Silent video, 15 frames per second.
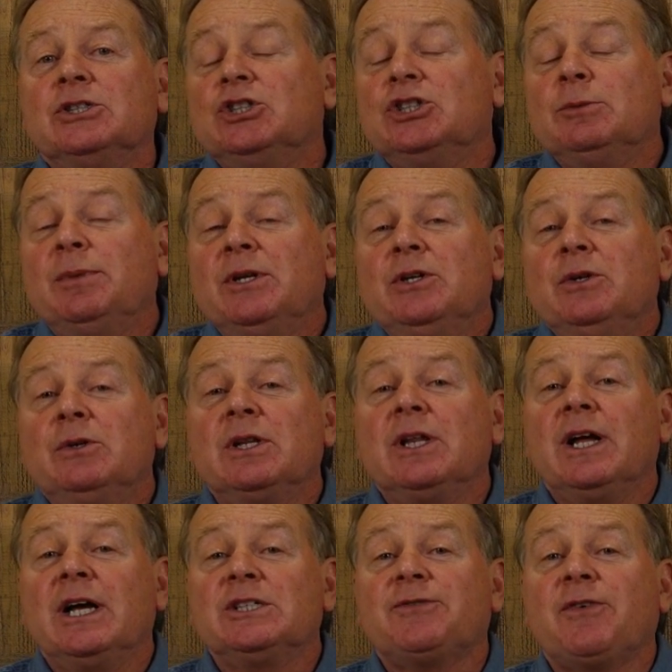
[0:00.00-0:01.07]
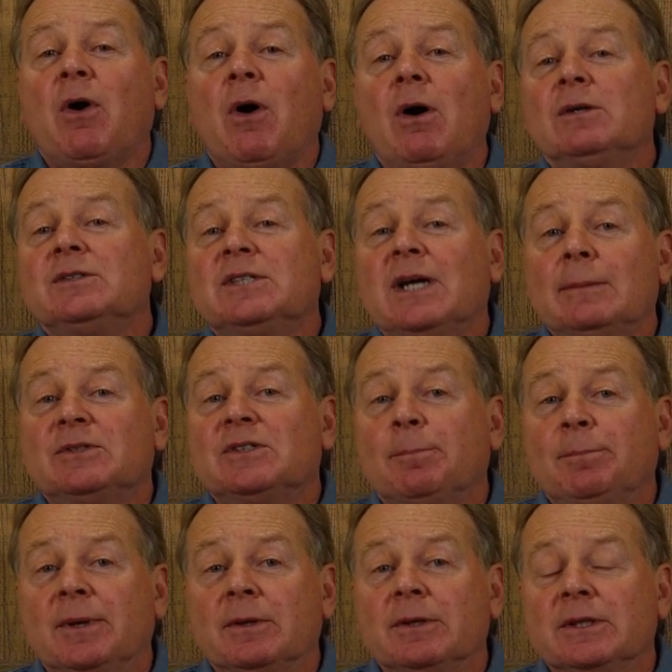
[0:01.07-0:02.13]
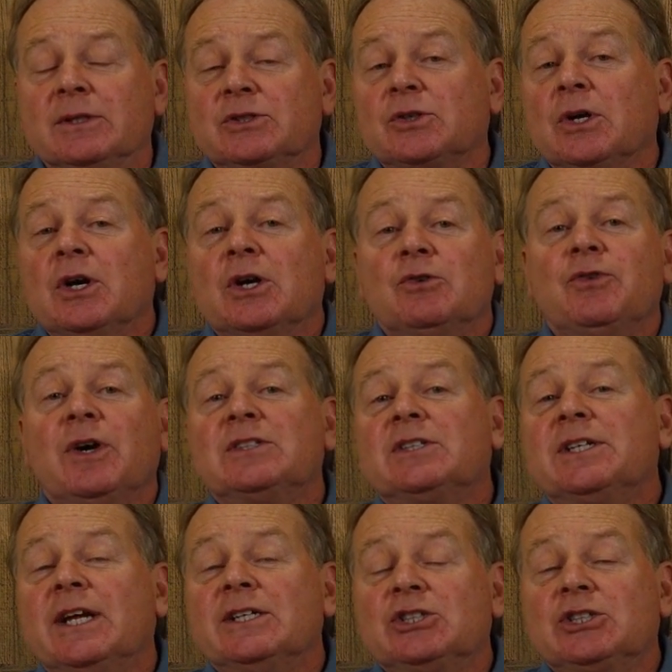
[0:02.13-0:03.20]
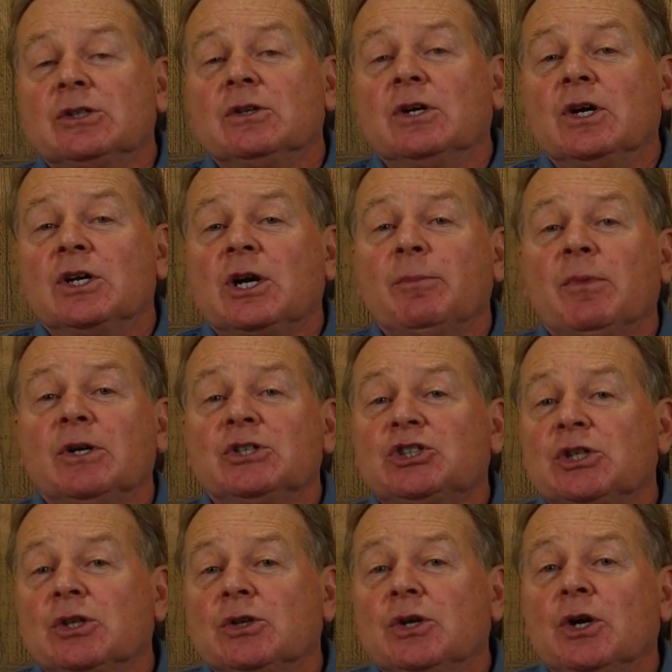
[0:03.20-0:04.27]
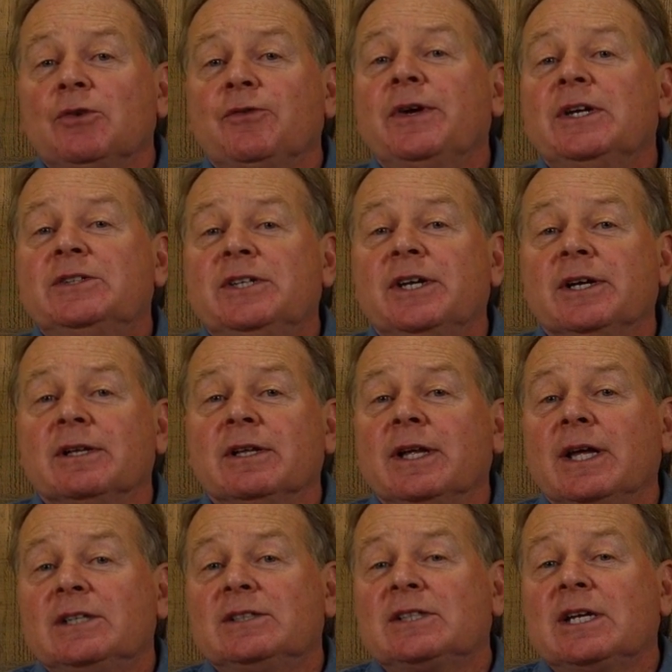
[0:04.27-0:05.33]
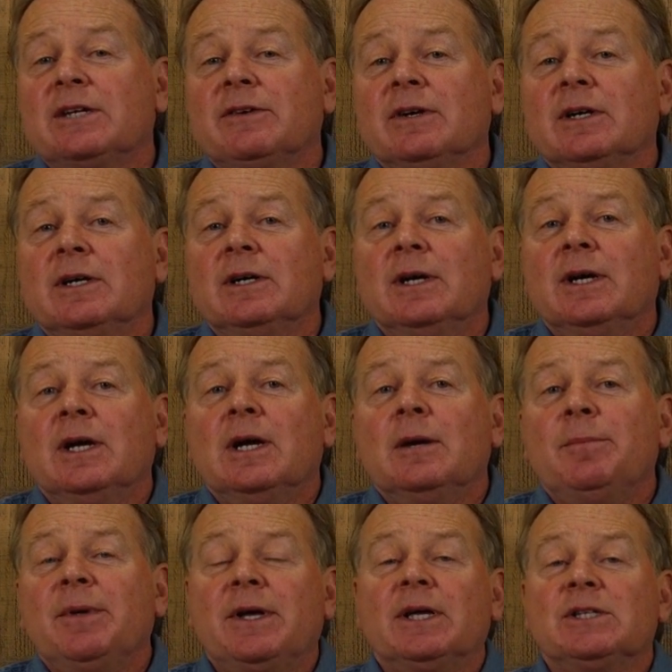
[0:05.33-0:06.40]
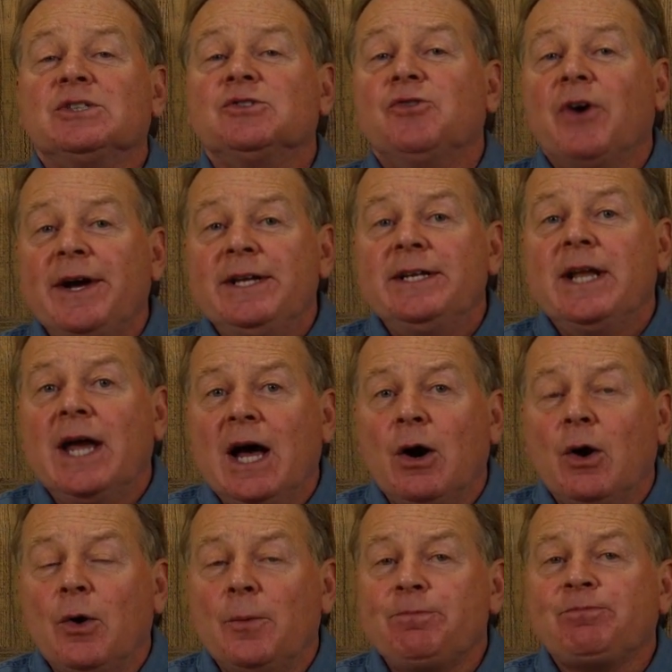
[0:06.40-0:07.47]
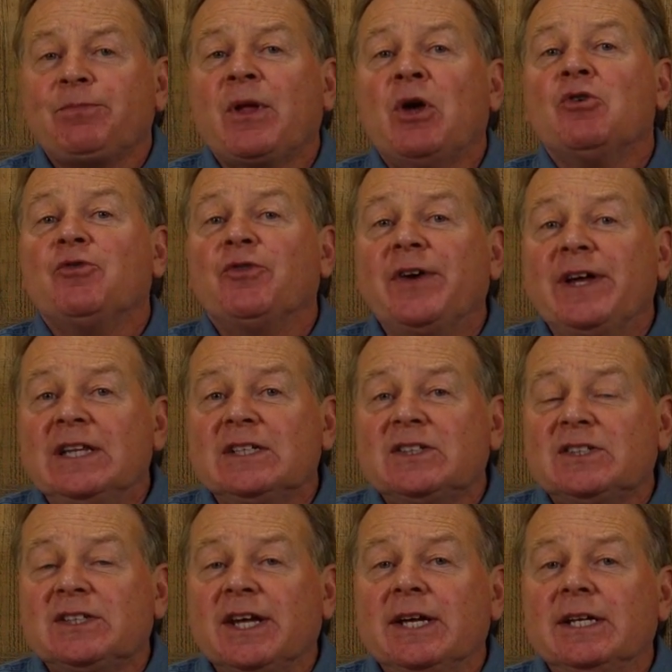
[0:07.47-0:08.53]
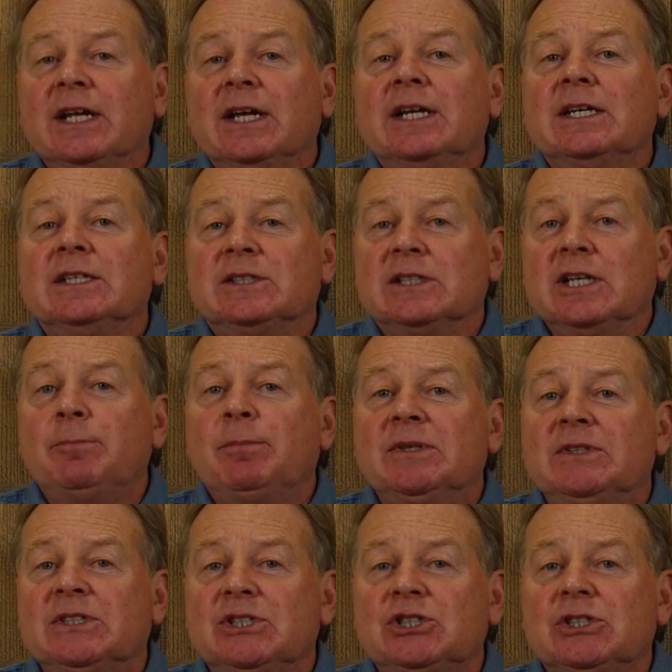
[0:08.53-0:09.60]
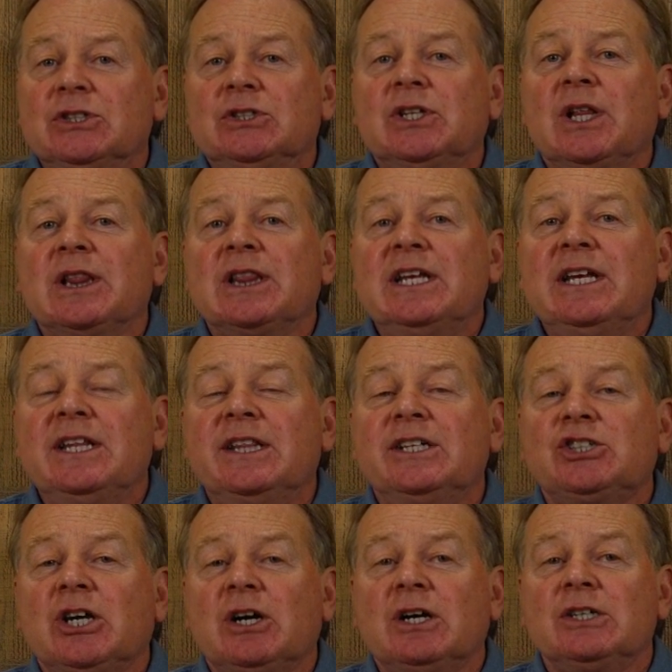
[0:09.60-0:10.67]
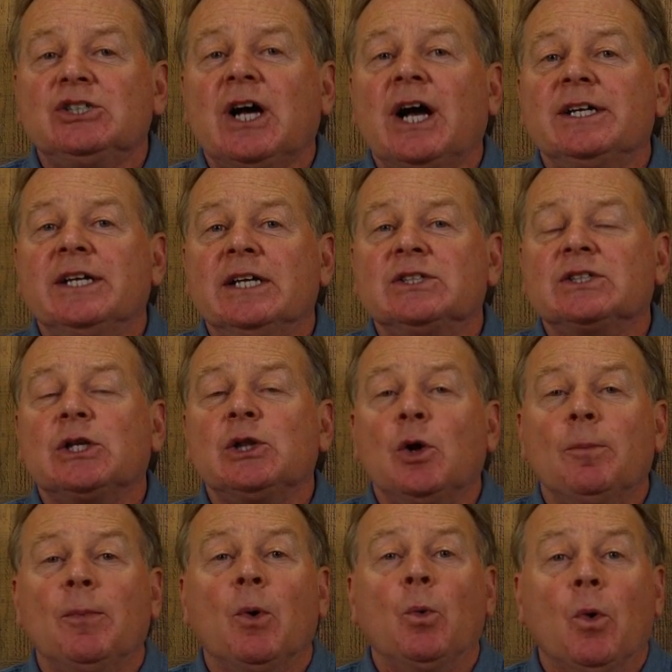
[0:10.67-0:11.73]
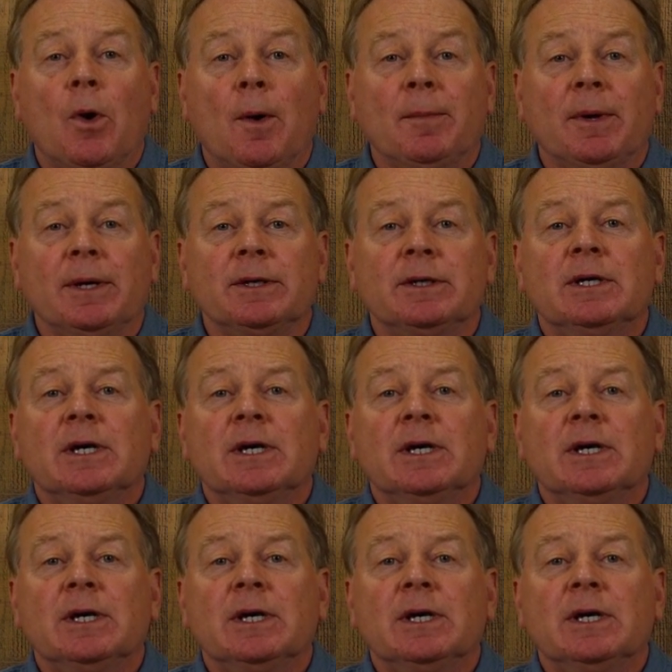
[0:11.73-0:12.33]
should be utilized for all types of buildings, residential, commercial, retail, etc. Because right now, real estate is in a position to lead the charge against global warming.